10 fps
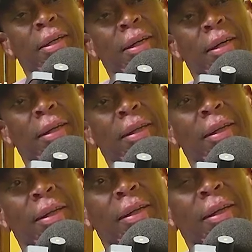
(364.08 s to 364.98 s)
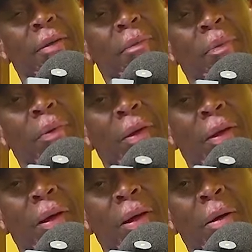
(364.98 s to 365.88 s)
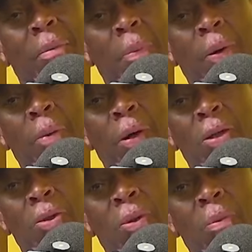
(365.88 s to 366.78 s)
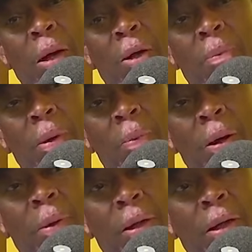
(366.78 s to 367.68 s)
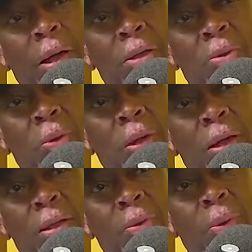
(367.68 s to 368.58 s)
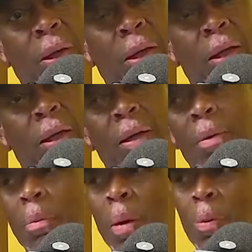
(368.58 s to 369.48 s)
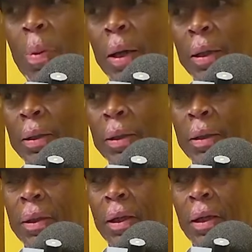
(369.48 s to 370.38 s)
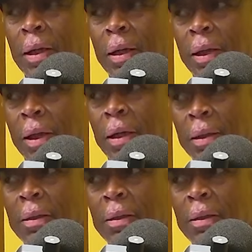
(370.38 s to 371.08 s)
And then um, uh, my primary my, my primary day school days were in Mabopane. Yeah.